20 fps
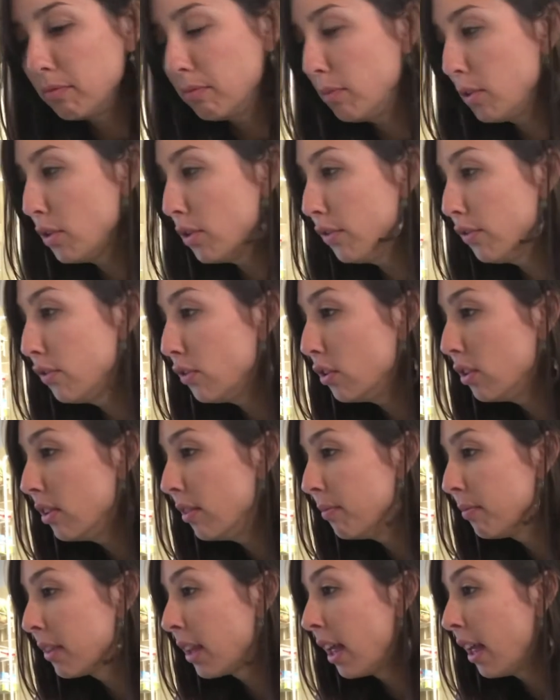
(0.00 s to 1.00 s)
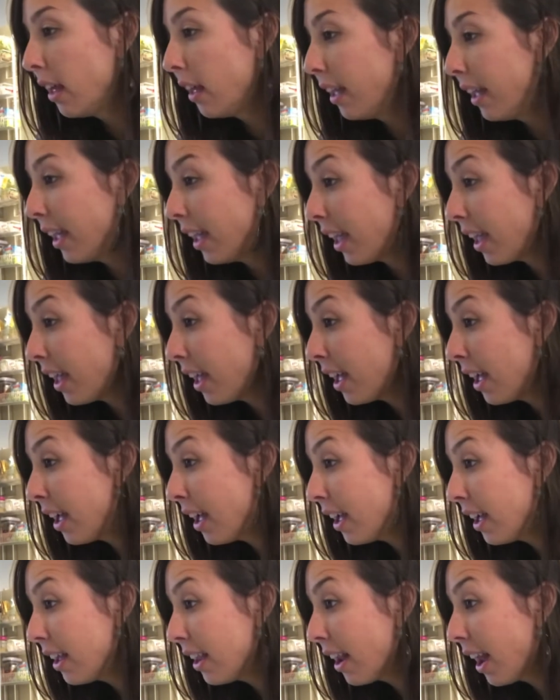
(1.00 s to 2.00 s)
Beautiful.
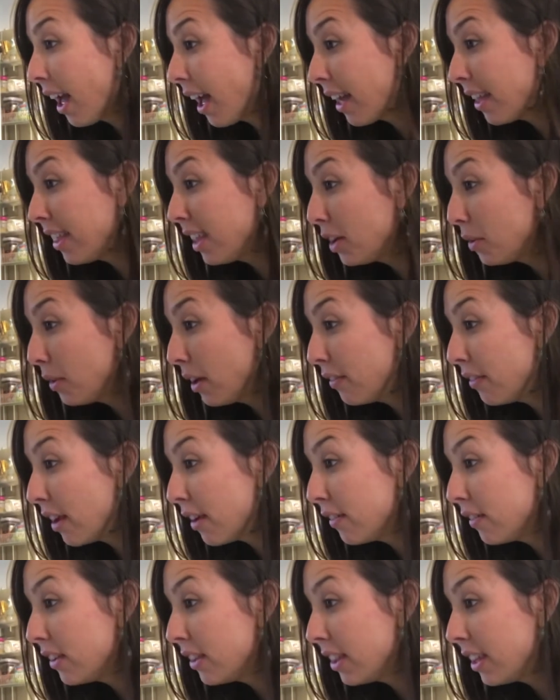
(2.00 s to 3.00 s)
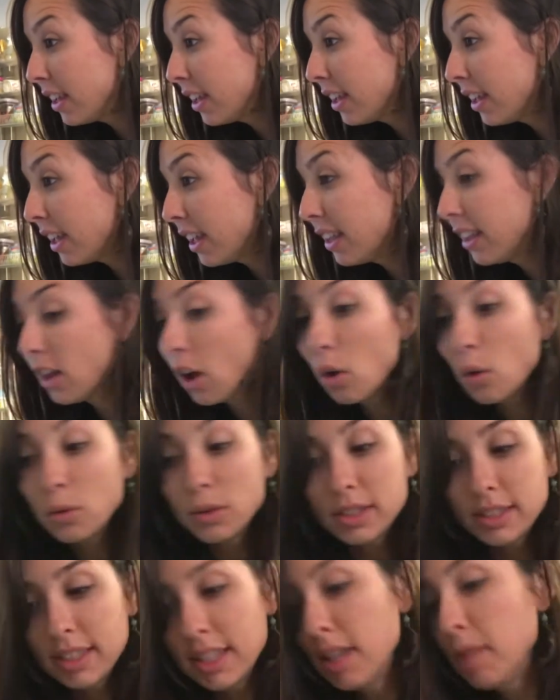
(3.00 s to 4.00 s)
And I think we have everything in, oh,
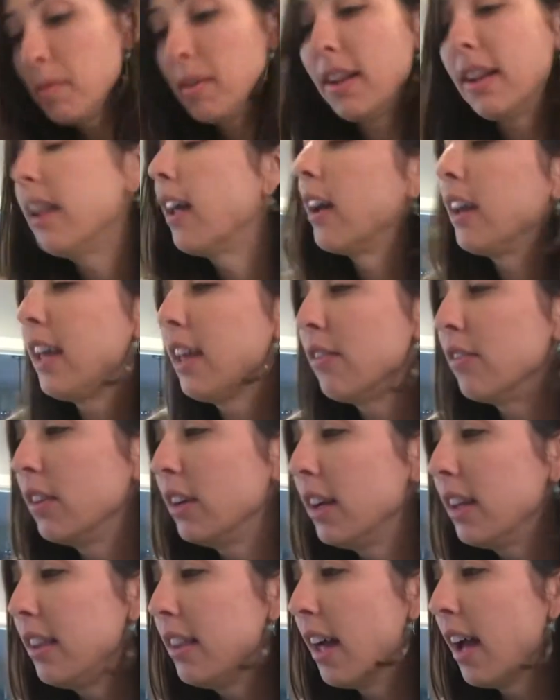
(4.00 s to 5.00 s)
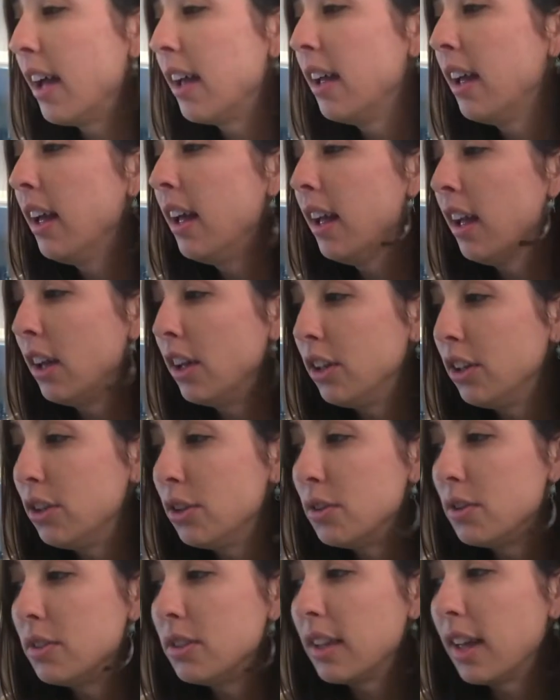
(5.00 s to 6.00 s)
cinnamon. I can't forget that.
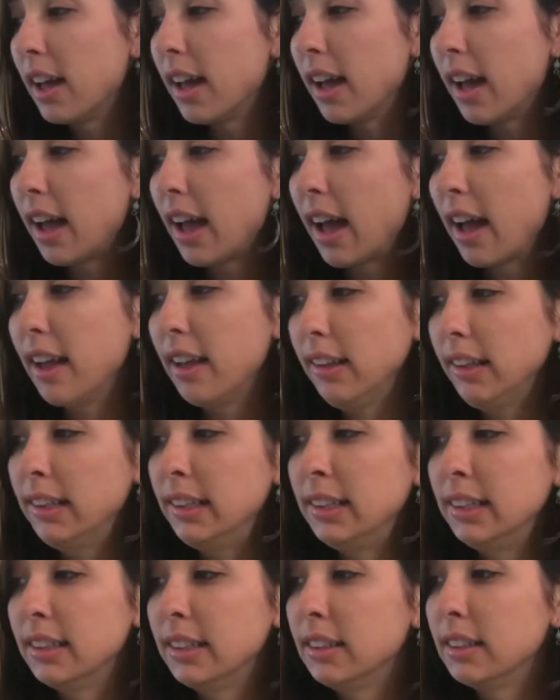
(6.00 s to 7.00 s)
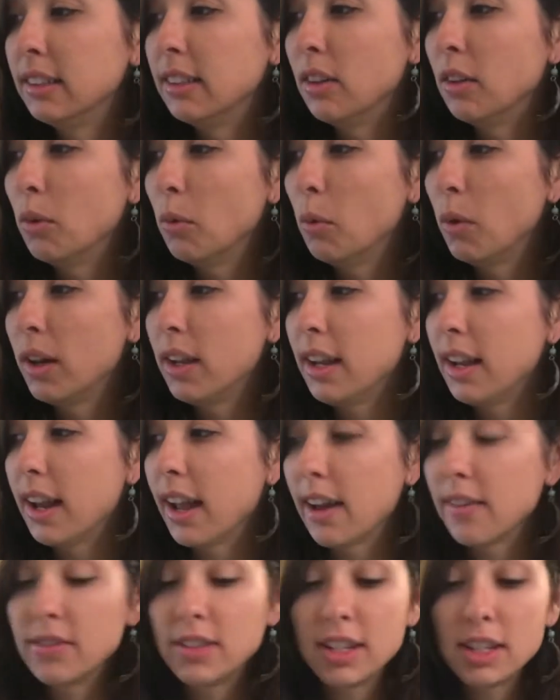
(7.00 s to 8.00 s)
Use
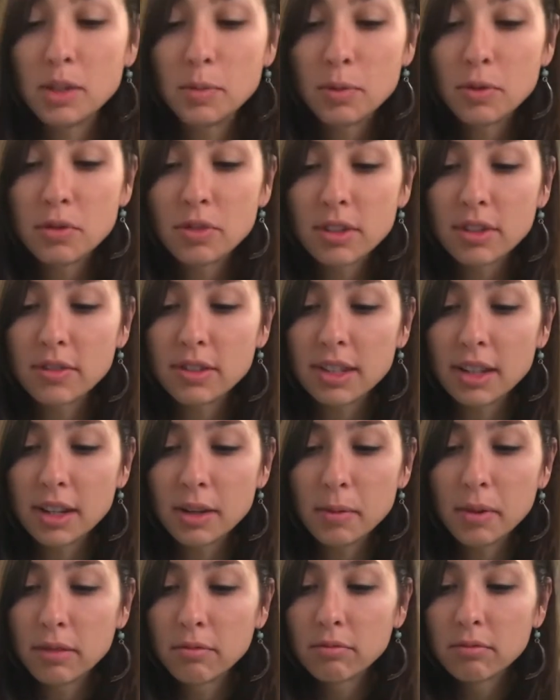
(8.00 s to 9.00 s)
1.5 teaspoons of cinnamon.